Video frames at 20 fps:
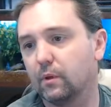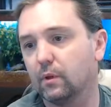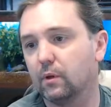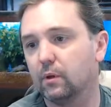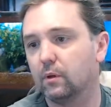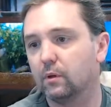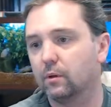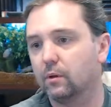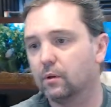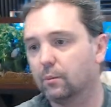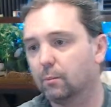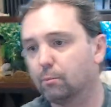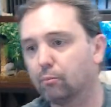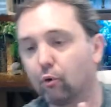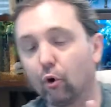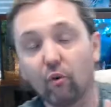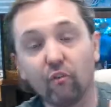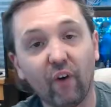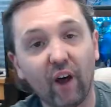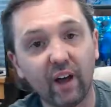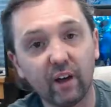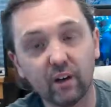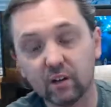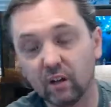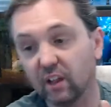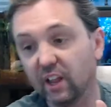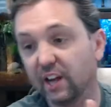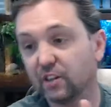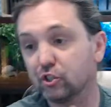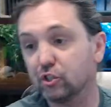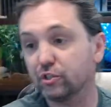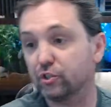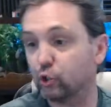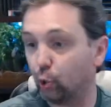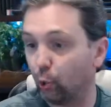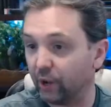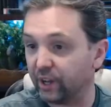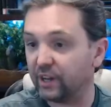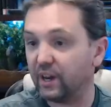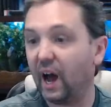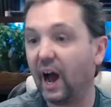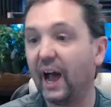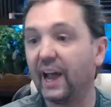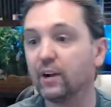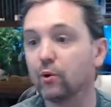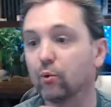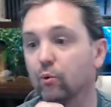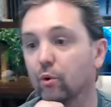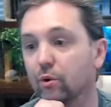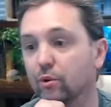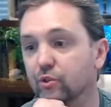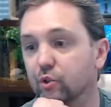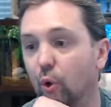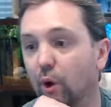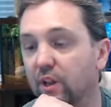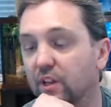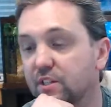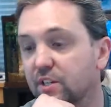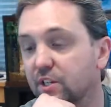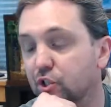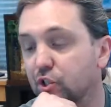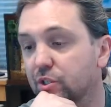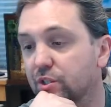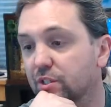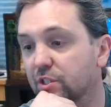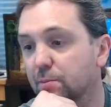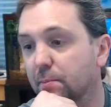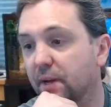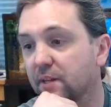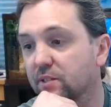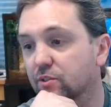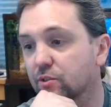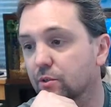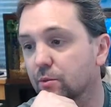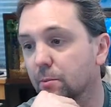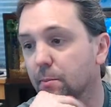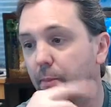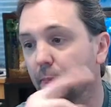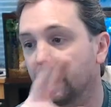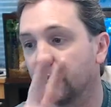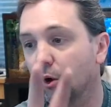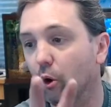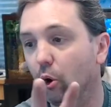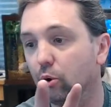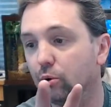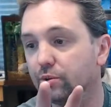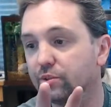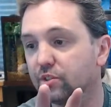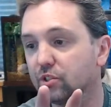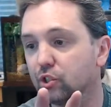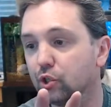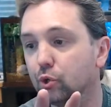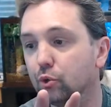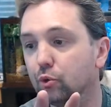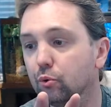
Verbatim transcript: Profile Collection Twin Hide-Roll Toilet Tissue Dispenser holds two